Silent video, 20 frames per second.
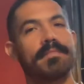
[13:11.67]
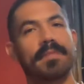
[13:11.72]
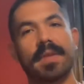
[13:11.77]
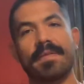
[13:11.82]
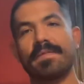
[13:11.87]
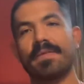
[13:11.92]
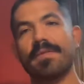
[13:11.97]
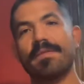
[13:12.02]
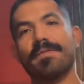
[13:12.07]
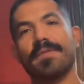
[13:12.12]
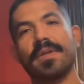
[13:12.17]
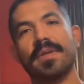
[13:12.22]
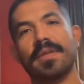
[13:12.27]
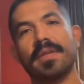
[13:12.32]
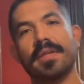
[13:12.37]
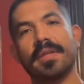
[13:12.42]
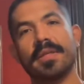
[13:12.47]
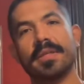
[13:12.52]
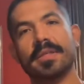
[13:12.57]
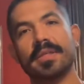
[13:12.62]
If you feel
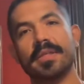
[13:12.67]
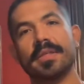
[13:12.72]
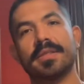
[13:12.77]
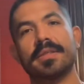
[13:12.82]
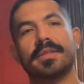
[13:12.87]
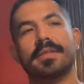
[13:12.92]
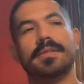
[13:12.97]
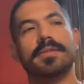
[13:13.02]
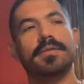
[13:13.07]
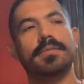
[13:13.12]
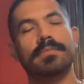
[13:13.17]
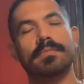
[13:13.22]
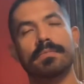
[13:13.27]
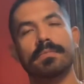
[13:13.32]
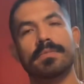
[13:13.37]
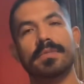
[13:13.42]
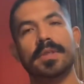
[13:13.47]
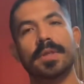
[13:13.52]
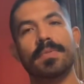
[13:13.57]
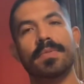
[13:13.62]
that this is
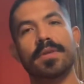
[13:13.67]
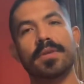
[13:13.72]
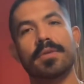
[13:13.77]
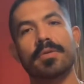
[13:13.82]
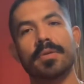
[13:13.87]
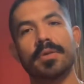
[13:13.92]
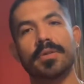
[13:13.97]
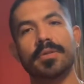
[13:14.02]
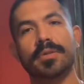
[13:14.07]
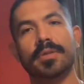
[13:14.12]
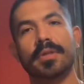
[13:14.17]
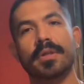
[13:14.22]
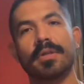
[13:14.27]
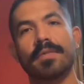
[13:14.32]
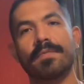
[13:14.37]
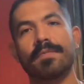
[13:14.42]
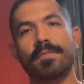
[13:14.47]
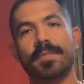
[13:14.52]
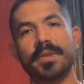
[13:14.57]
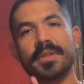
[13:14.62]
something you're interested
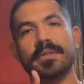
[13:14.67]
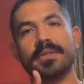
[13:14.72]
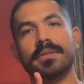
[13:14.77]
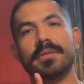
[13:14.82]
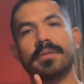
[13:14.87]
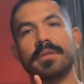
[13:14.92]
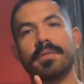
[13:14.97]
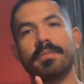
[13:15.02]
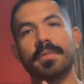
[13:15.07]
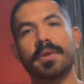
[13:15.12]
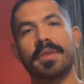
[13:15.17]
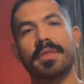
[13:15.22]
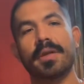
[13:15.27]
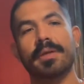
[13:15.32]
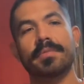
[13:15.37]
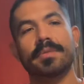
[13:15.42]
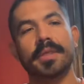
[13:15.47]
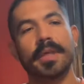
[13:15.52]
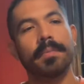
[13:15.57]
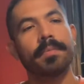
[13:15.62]
in, please leave me a
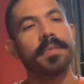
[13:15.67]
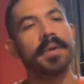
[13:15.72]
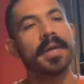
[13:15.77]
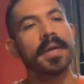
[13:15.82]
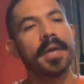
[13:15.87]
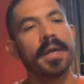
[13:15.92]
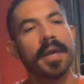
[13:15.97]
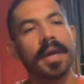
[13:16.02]
thumbs up.